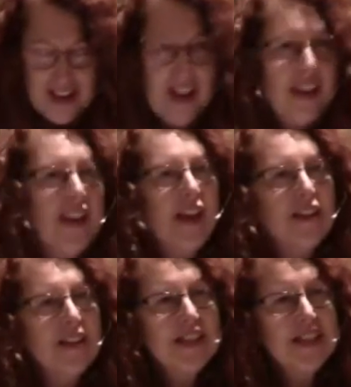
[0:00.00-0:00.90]
And
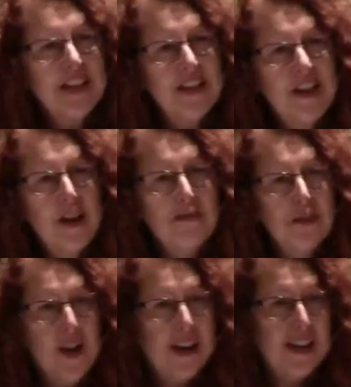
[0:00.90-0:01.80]
Harry said a
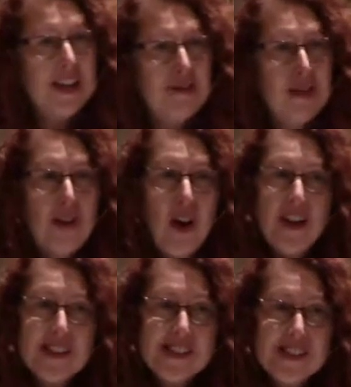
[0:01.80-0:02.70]
variety of
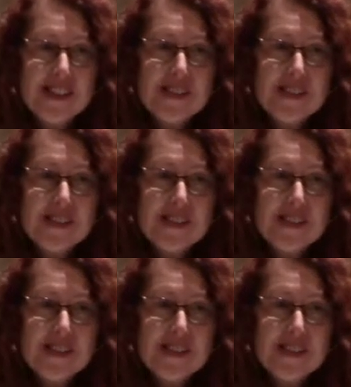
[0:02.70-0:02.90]
thought.